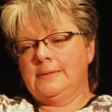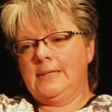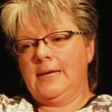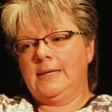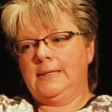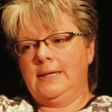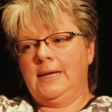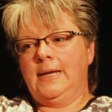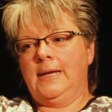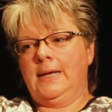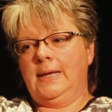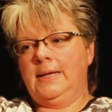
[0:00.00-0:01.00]
That
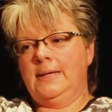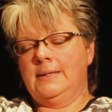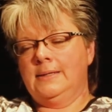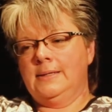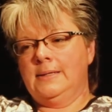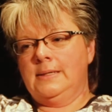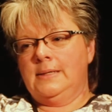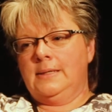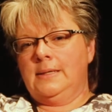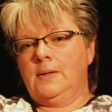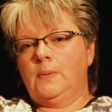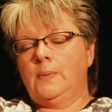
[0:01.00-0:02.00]
day
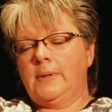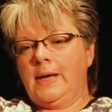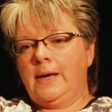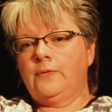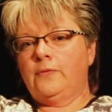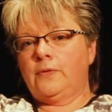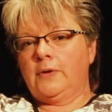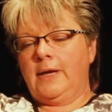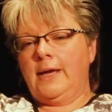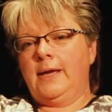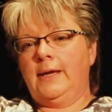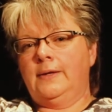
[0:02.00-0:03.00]
when I
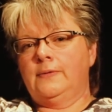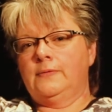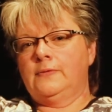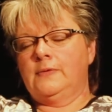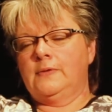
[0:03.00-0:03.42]
forgave,